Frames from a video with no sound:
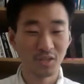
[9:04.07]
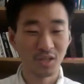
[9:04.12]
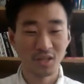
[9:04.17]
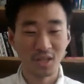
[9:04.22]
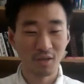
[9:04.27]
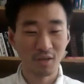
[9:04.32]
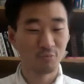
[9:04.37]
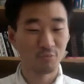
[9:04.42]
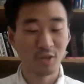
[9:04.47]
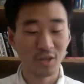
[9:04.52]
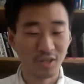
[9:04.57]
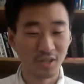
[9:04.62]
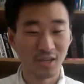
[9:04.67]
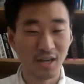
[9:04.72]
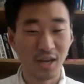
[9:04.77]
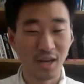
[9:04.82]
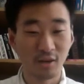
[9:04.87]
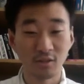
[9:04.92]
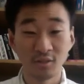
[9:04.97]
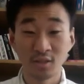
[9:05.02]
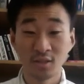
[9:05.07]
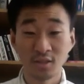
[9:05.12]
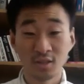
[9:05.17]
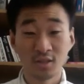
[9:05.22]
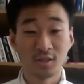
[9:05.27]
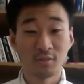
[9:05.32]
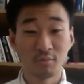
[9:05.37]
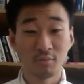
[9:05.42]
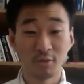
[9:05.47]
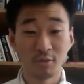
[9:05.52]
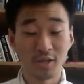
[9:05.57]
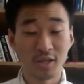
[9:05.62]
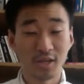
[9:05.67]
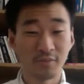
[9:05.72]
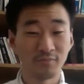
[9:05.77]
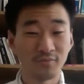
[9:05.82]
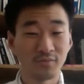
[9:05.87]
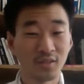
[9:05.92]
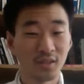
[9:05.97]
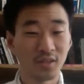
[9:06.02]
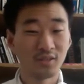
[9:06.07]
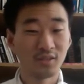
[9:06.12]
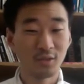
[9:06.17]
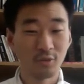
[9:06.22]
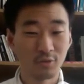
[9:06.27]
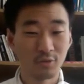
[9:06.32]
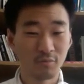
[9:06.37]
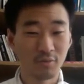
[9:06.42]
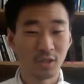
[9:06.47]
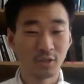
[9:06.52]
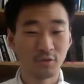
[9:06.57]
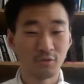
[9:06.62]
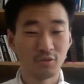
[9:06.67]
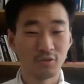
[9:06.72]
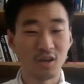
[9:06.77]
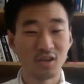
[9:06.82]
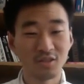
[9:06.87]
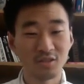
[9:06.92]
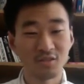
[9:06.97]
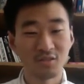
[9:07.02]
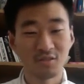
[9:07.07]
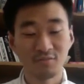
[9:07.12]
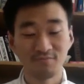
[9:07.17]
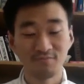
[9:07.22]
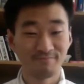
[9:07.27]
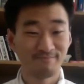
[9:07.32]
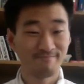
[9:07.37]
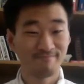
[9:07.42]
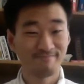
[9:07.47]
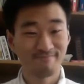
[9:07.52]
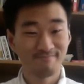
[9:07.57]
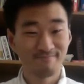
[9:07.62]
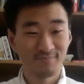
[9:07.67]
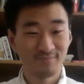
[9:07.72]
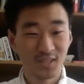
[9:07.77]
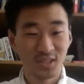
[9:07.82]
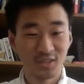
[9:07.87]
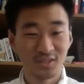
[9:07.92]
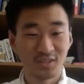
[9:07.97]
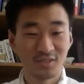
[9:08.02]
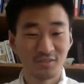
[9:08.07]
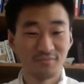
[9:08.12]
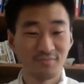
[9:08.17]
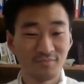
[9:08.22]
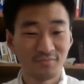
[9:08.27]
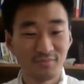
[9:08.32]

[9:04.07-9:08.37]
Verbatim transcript: and have read it out. But anyway, those are my two thoughts. Cheers.